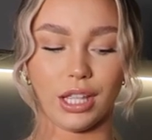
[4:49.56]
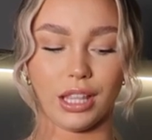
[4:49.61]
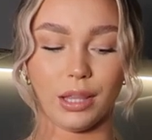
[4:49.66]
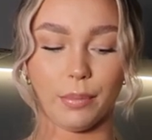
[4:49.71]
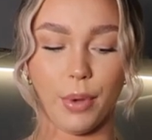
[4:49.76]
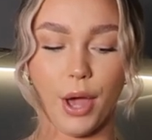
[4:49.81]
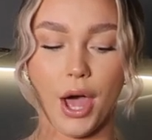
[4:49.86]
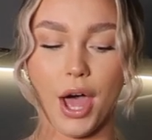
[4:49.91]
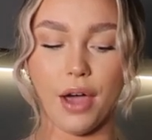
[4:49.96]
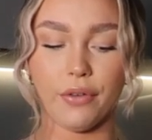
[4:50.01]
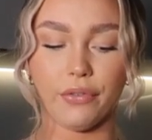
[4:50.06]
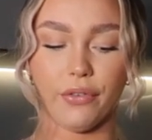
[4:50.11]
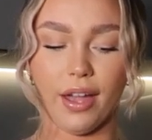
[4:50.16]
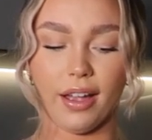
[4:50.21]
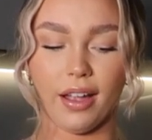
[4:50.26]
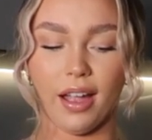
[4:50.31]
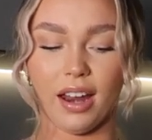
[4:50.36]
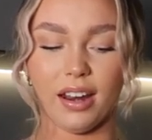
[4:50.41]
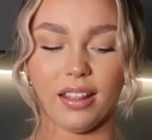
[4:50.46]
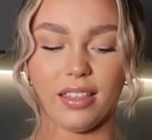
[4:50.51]
like the
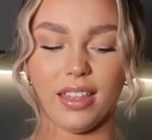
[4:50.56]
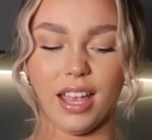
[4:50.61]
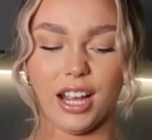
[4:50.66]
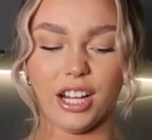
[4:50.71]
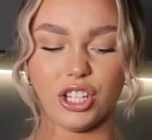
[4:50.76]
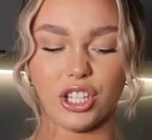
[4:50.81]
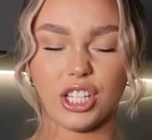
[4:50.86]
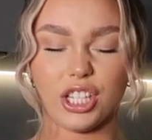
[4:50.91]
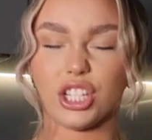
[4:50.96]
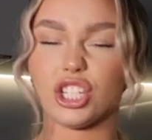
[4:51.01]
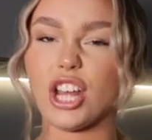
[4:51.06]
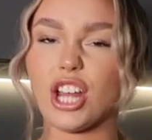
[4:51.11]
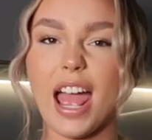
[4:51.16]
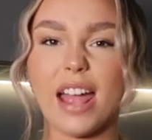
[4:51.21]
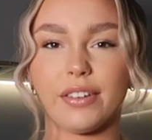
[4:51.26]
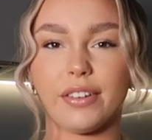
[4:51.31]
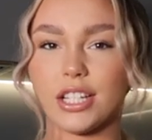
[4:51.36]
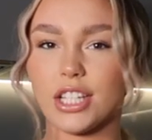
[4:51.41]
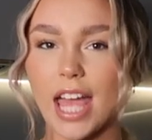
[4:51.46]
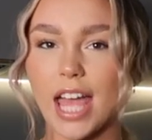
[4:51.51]
perfect kind of thing, just to
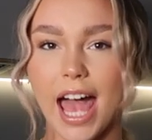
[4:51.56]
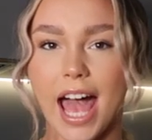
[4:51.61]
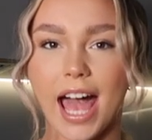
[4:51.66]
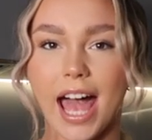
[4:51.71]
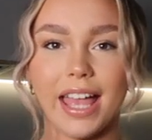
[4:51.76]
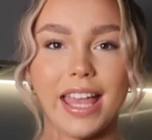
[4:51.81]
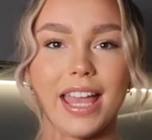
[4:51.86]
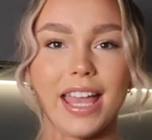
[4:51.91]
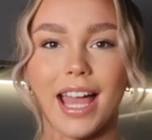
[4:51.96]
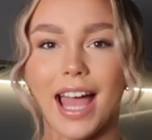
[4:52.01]
share and tear.